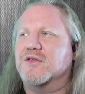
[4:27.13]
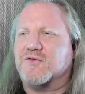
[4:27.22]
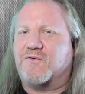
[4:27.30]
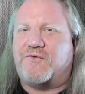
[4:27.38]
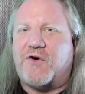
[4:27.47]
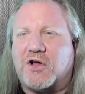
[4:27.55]

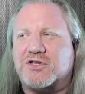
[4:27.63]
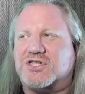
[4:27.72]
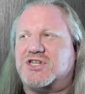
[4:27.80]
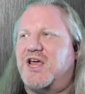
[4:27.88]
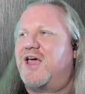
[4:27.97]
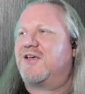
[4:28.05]
full
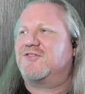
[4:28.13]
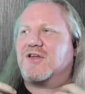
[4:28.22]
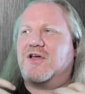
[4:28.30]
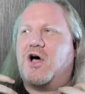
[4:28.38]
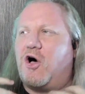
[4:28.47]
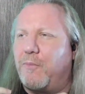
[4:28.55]

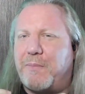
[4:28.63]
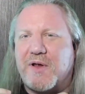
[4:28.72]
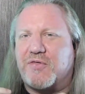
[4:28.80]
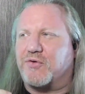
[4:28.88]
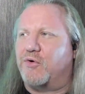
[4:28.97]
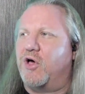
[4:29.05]
chest,
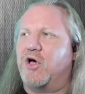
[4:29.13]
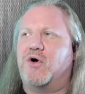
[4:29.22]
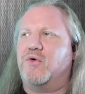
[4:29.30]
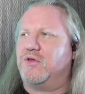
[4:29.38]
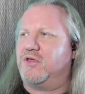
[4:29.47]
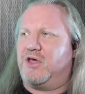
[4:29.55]
open
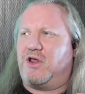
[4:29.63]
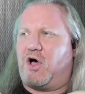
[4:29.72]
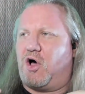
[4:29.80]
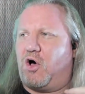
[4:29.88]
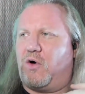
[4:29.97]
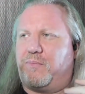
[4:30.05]
throat, you
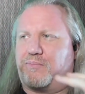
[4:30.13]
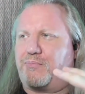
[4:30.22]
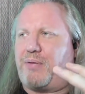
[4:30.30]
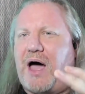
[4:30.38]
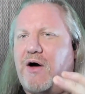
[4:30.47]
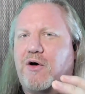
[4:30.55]
know,
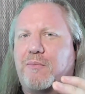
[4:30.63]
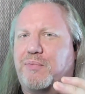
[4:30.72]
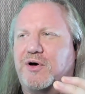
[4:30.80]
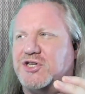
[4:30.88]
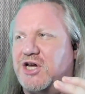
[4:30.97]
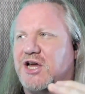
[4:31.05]
power
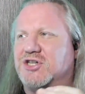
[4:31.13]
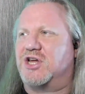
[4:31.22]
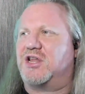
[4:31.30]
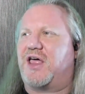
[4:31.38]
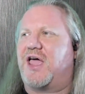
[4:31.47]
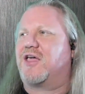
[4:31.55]

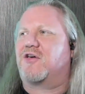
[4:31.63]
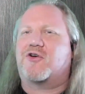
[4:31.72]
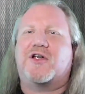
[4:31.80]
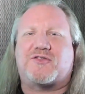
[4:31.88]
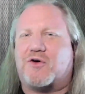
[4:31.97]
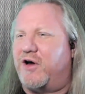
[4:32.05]
projection. Like,
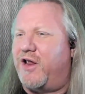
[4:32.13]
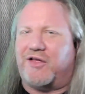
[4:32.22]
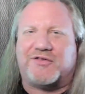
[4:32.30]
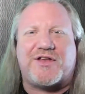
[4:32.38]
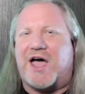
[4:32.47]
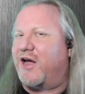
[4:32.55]
Chris
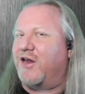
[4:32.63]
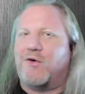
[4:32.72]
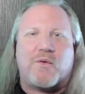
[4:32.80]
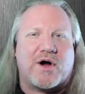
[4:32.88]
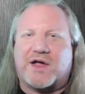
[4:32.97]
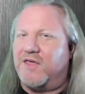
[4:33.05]
Cornell is not going to
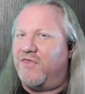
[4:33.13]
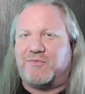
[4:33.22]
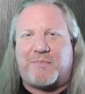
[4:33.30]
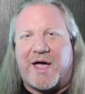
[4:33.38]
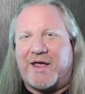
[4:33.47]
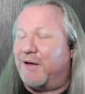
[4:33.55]
work in
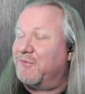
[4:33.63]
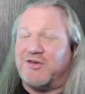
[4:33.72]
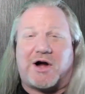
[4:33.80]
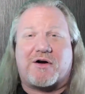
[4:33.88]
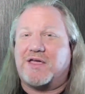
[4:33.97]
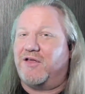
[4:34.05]
this band. I'm
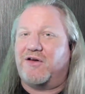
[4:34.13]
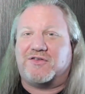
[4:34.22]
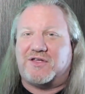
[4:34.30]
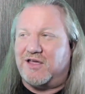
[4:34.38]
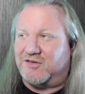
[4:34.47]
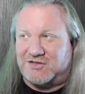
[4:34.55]
sorry.
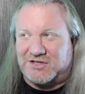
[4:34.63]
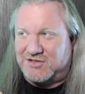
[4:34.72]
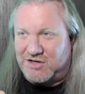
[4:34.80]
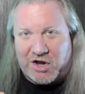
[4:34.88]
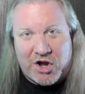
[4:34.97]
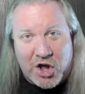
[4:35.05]
He's
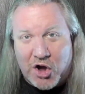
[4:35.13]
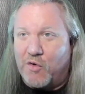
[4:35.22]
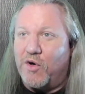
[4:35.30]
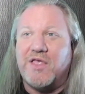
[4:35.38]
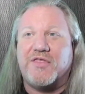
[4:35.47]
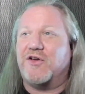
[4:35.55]
just,
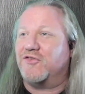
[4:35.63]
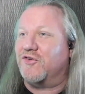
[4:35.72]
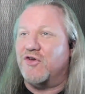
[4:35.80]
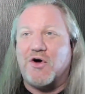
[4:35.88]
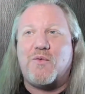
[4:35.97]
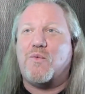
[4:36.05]
no. There's
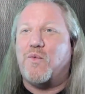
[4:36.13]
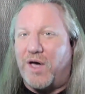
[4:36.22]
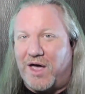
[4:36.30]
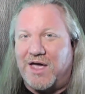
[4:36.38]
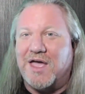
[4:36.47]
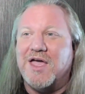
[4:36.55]
no
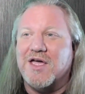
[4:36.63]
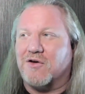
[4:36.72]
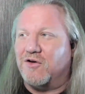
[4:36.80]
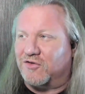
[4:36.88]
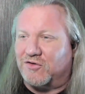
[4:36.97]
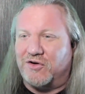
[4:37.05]
way
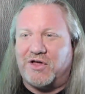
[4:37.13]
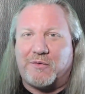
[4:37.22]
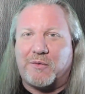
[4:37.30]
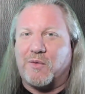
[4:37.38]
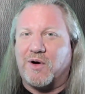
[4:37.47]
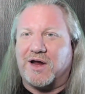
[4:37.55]
Chris
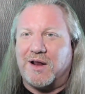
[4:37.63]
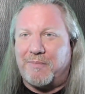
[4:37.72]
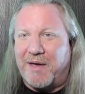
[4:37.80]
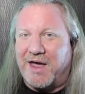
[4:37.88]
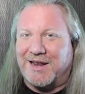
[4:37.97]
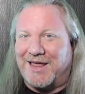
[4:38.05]
Cornell would work in a
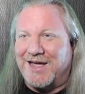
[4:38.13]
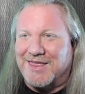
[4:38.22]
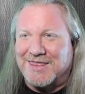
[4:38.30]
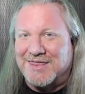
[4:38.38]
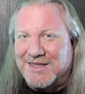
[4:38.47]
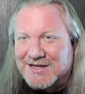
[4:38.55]
band
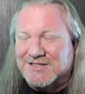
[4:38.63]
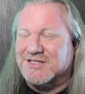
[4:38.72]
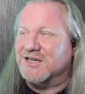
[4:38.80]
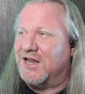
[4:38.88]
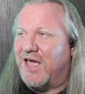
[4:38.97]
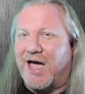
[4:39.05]
like
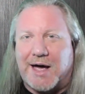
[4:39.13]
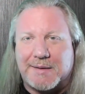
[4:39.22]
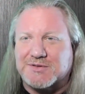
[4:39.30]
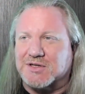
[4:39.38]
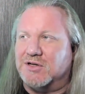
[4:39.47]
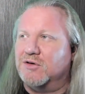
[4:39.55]
this.
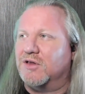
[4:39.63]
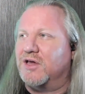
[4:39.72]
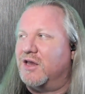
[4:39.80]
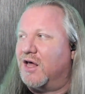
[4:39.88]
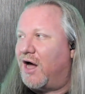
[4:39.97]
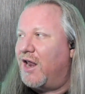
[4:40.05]

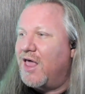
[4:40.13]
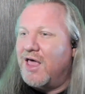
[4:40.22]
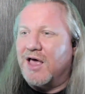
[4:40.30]
Absolutely not.